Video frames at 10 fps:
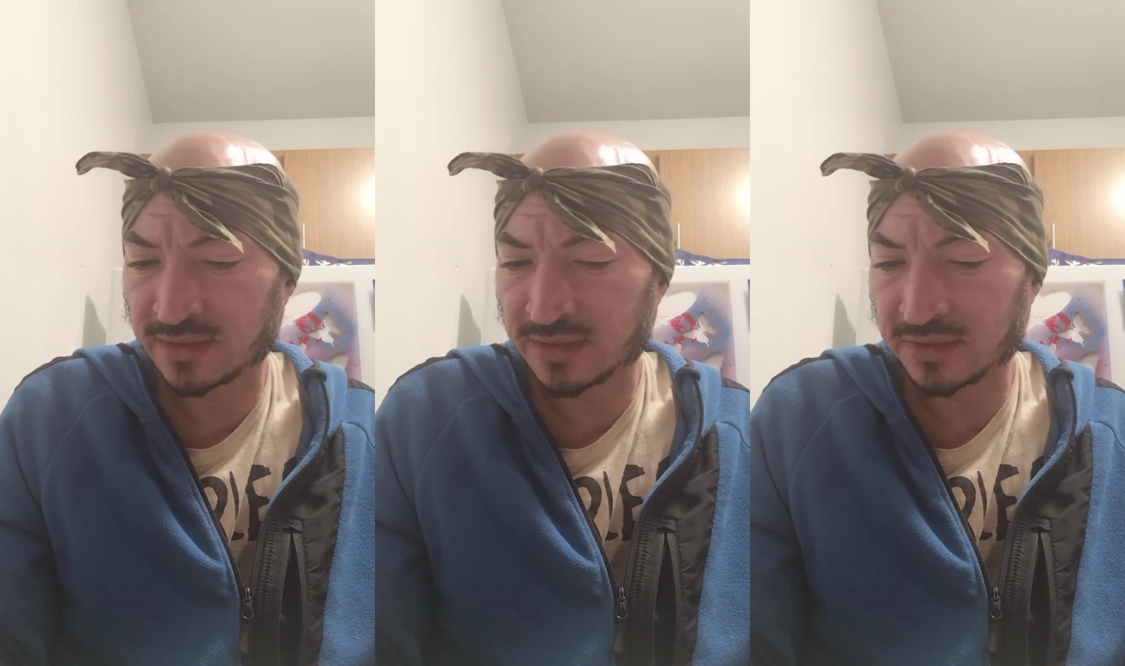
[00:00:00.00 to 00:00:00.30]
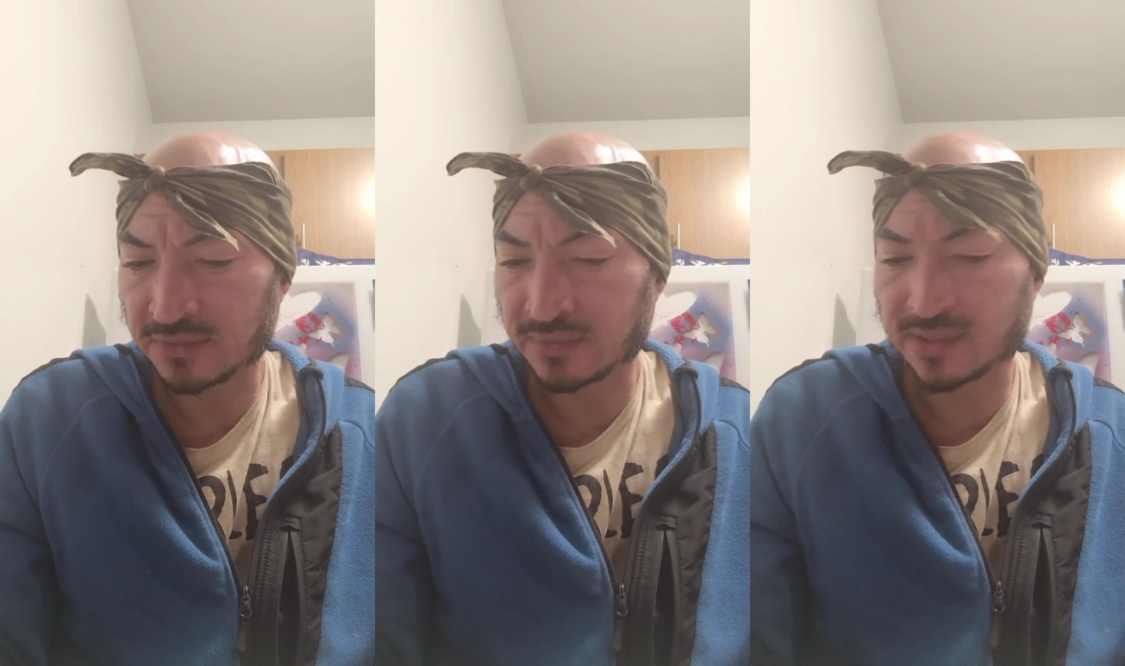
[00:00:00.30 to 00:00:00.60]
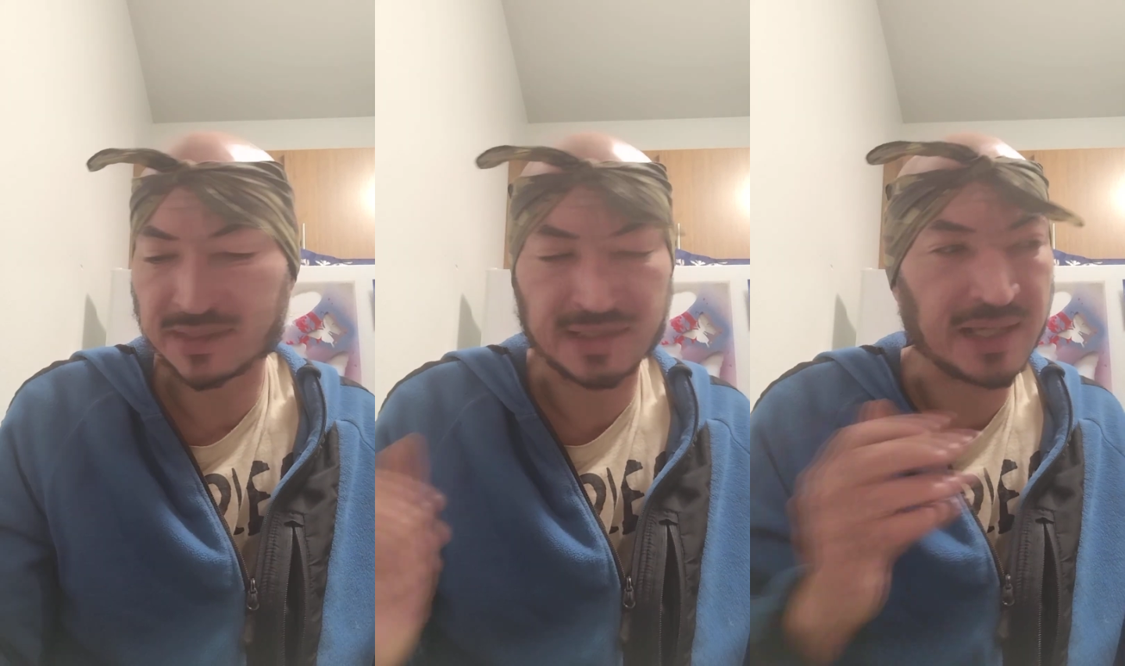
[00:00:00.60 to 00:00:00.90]
and then you
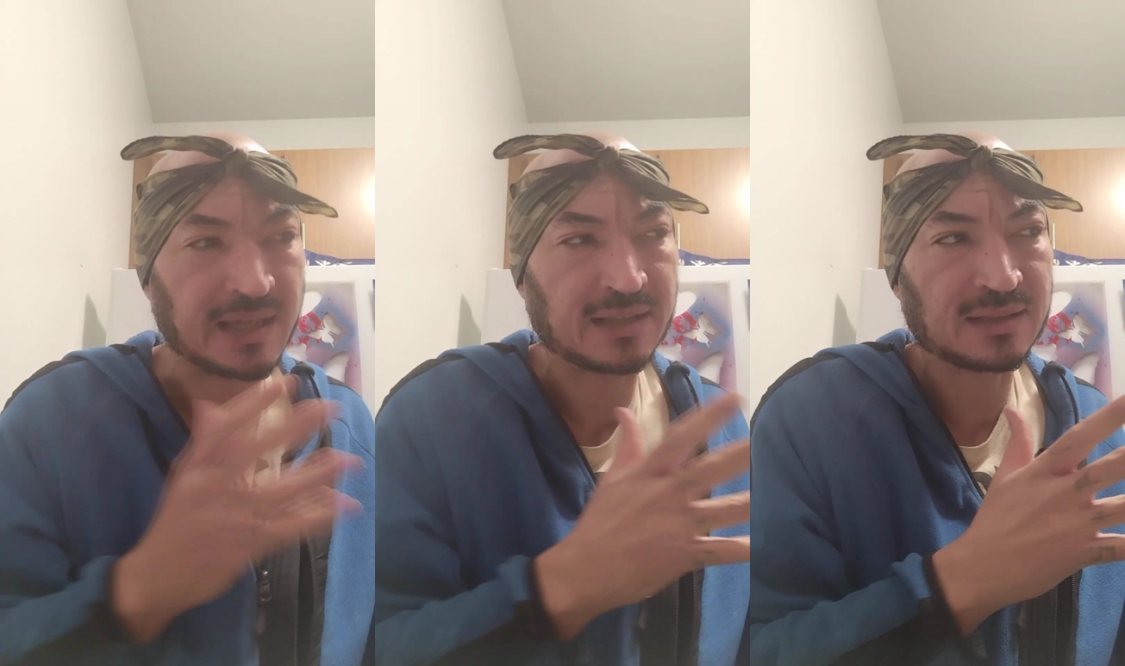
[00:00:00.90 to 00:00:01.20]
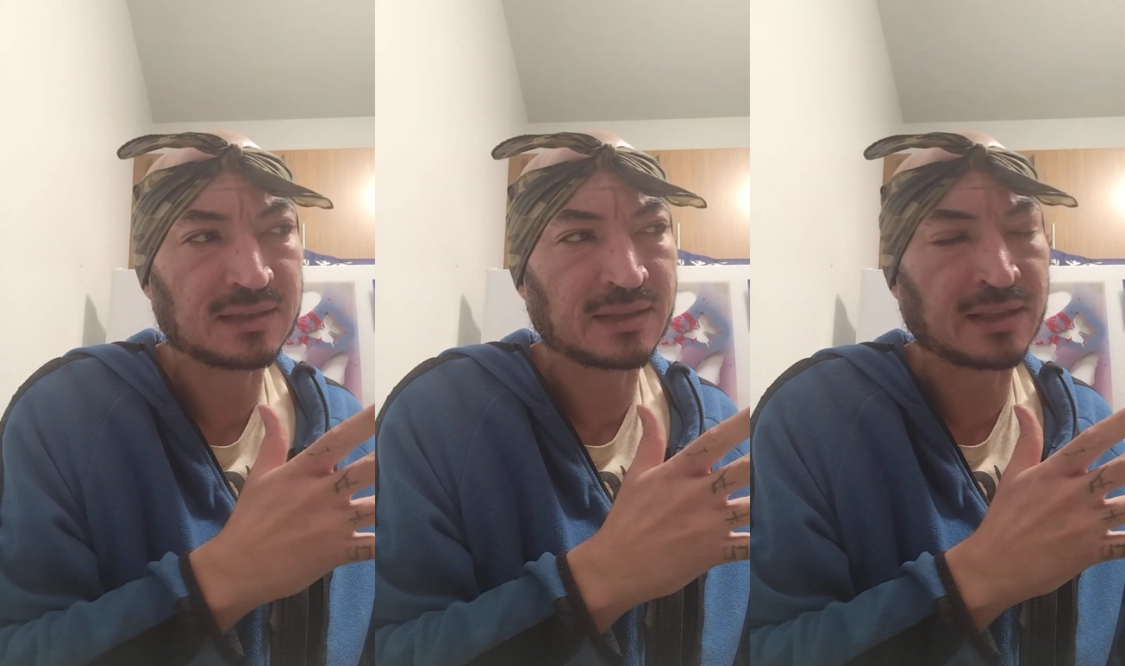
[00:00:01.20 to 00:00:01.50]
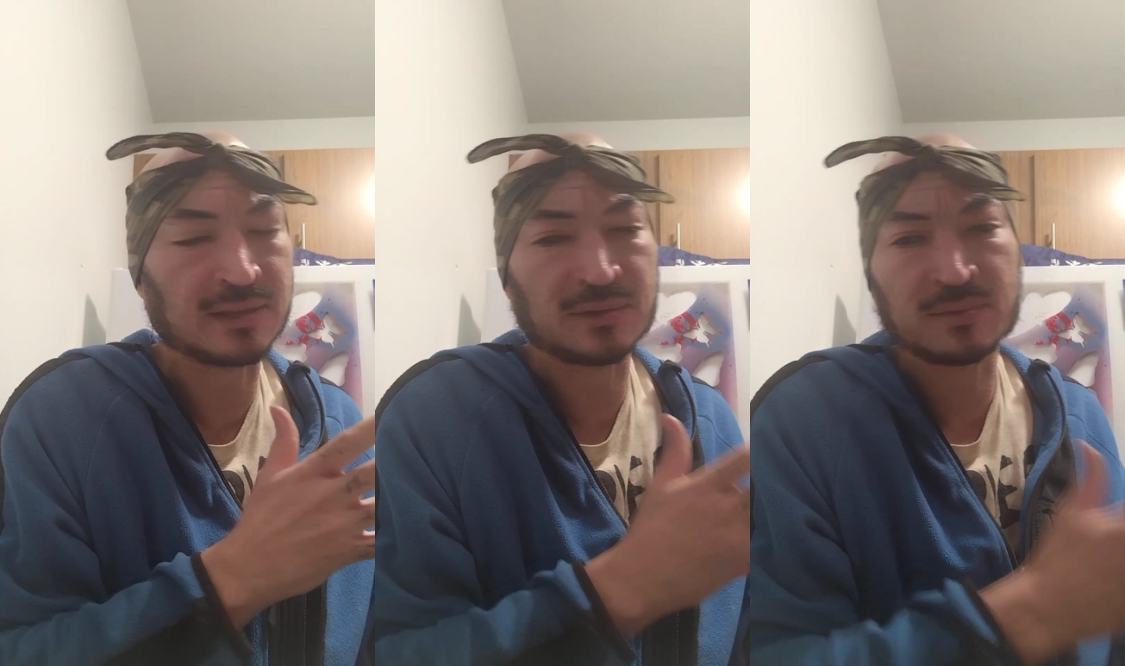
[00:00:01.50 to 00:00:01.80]
sat
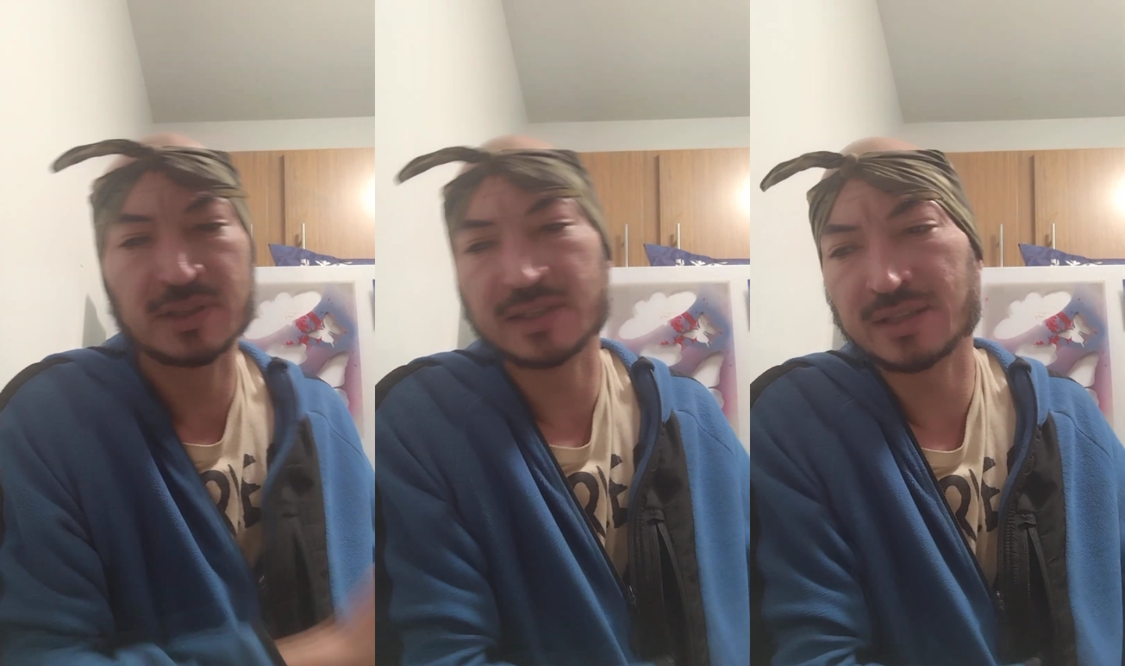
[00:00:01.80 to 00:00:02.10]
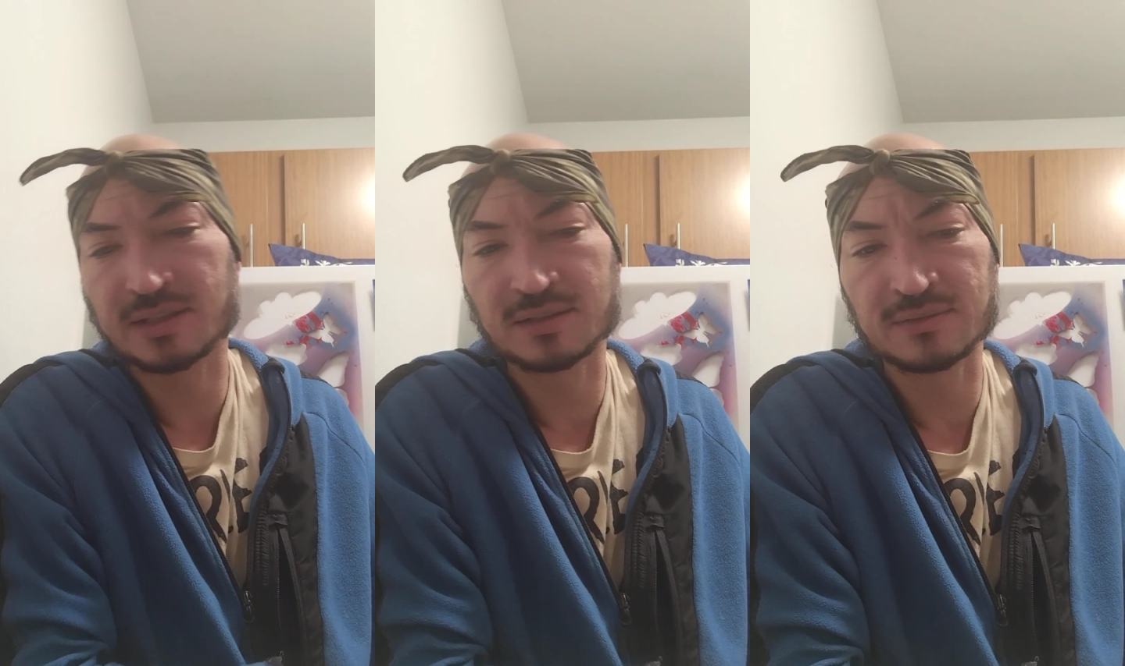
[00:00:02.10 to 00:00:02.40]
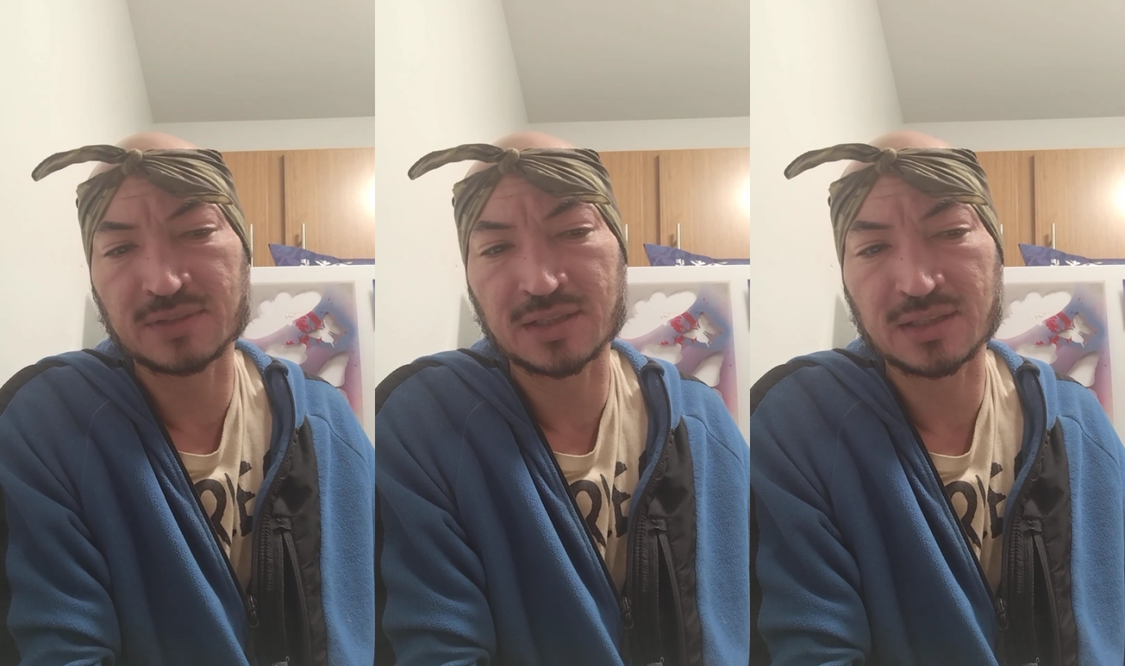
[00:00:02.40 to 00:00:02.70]
at the right hand
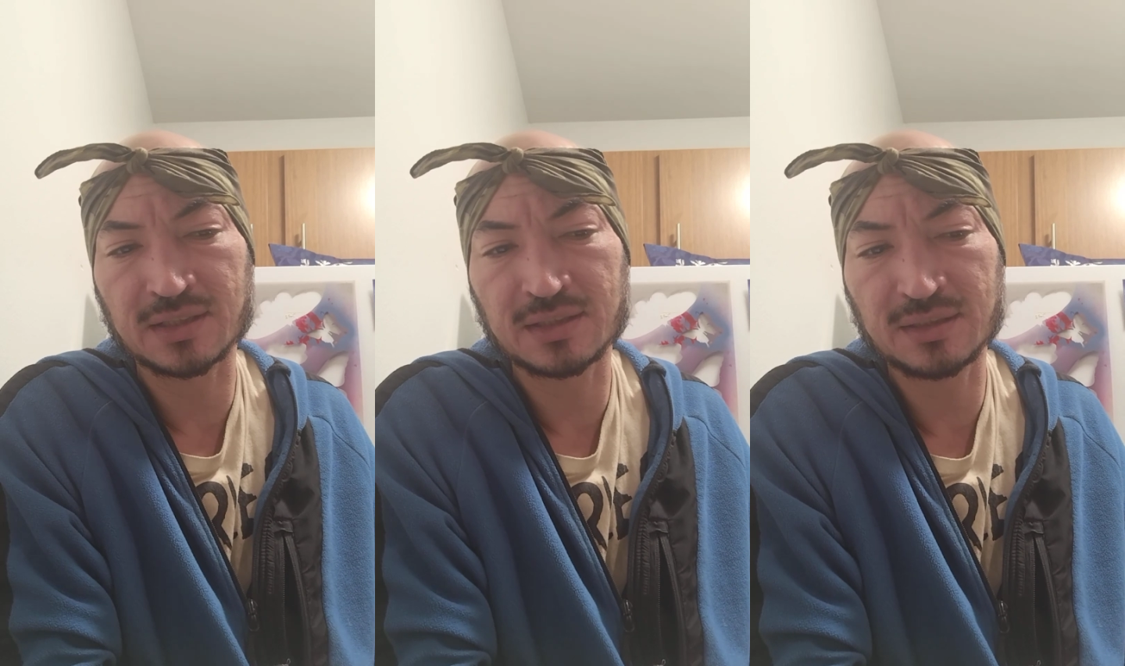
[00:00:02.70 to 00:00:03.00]
of God?